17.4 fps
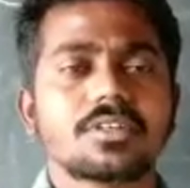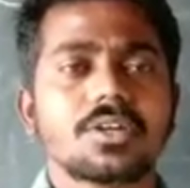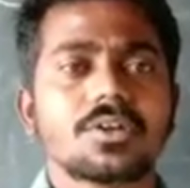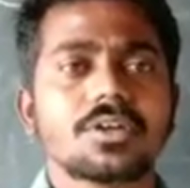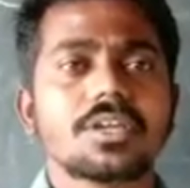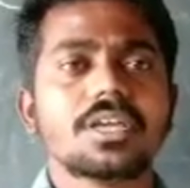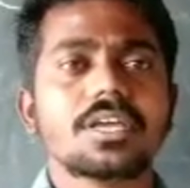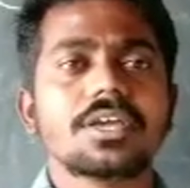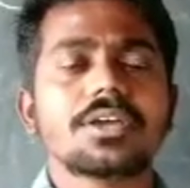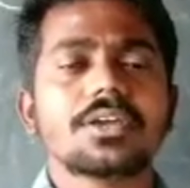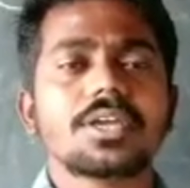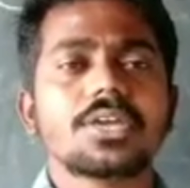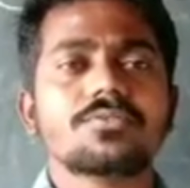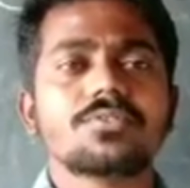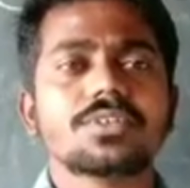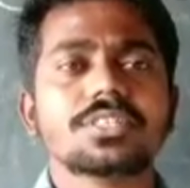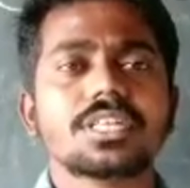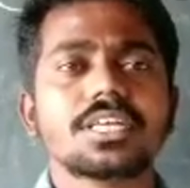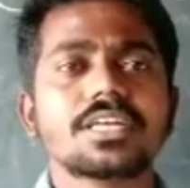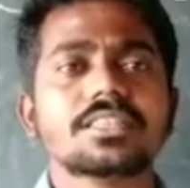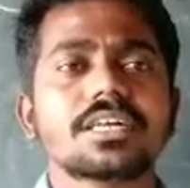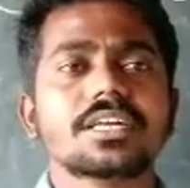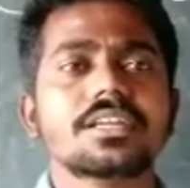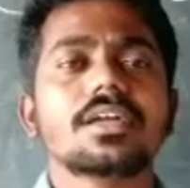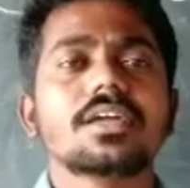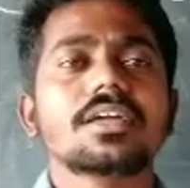Okay, if you think
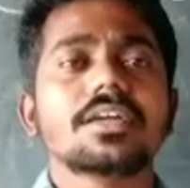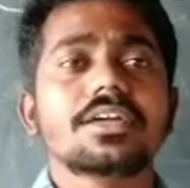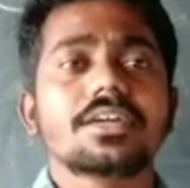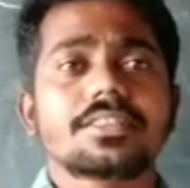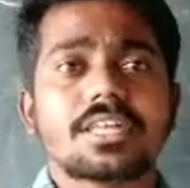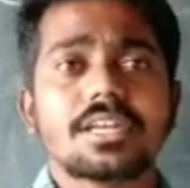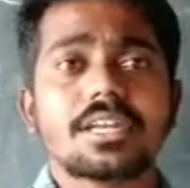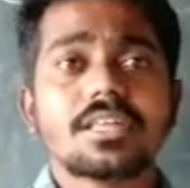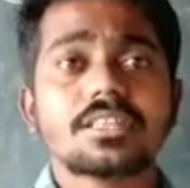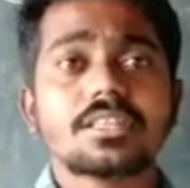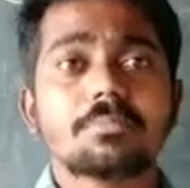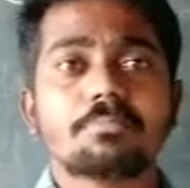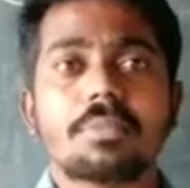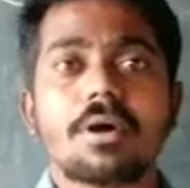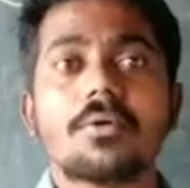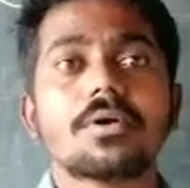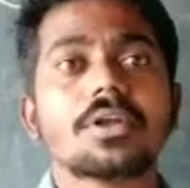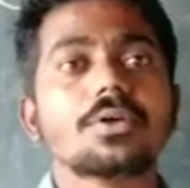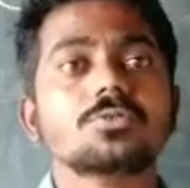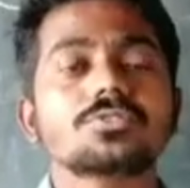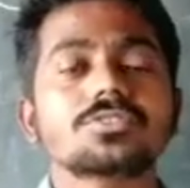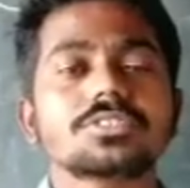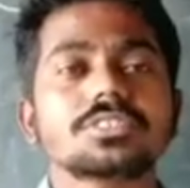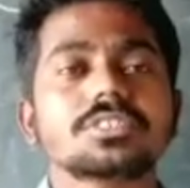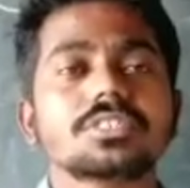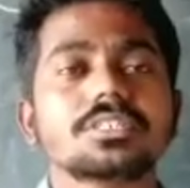sun is a powerhouse